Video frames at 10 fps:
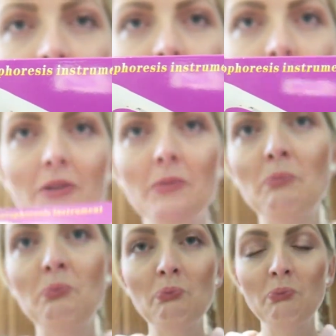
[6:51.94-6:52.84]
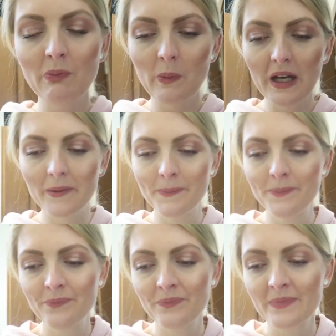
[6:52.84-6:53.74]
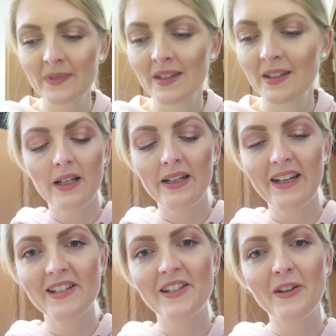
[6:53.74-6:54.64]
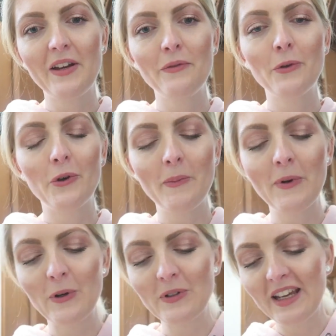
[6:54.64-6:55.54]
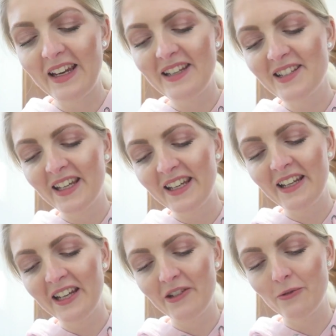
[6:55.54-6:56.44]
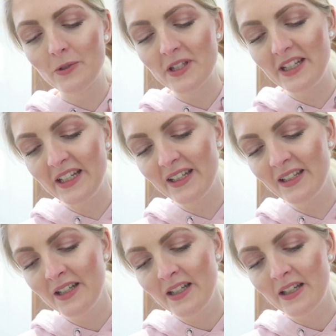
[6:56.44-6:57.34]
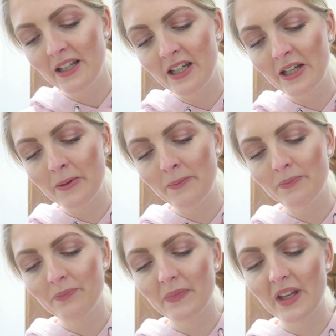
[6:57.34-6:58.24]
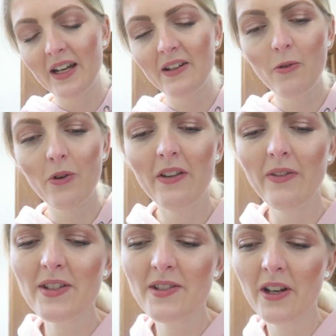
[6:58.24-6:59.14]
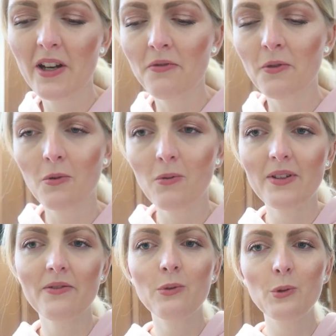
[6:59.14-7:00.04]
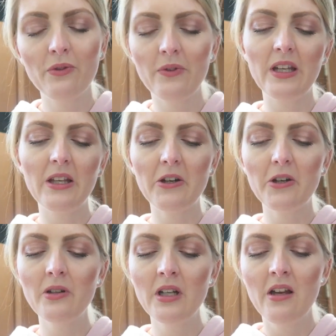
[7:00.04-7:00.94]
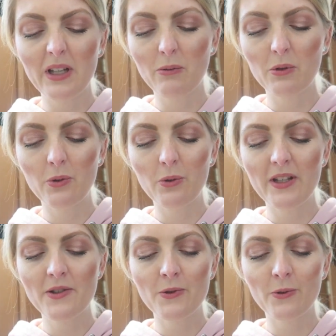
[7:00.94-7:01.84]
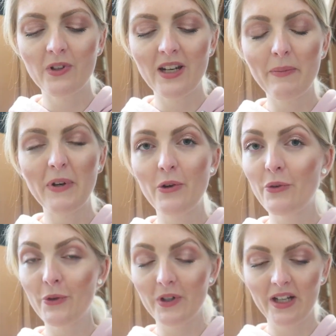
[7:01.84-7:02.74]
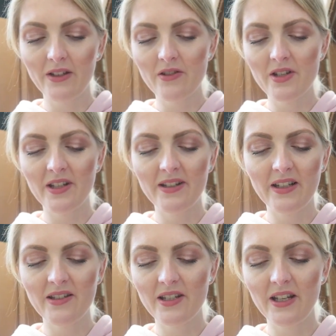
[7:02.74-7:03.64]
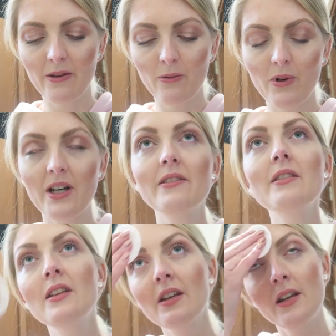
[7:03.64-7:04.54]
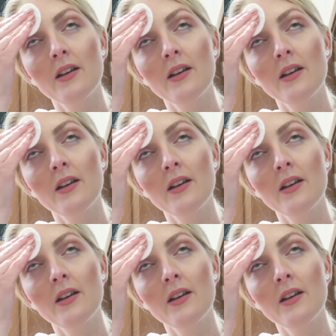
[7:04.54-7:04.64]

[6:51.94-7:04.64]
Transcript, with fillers: So yeah. And I still have to upload a skincare routine. Um, I don't know if it's enough for one full video, but I will do it soon. Let me know if you're interested in seeing one.